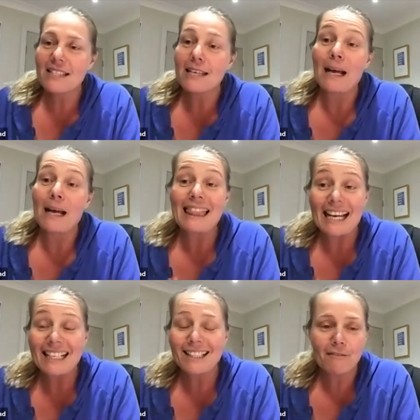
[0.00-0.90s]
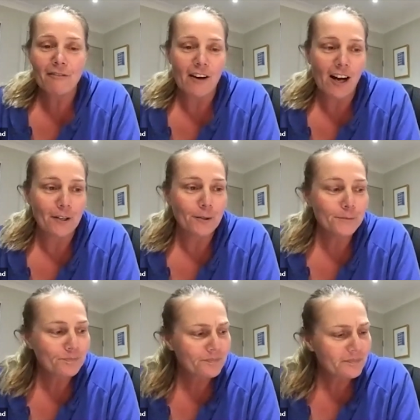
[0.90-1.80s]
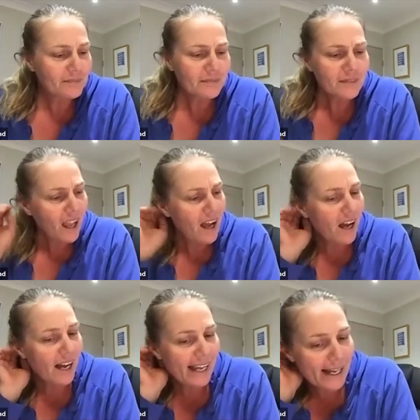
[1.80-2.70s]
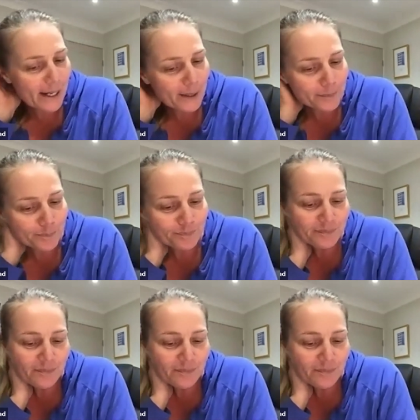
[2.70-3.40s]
in my London final, I um,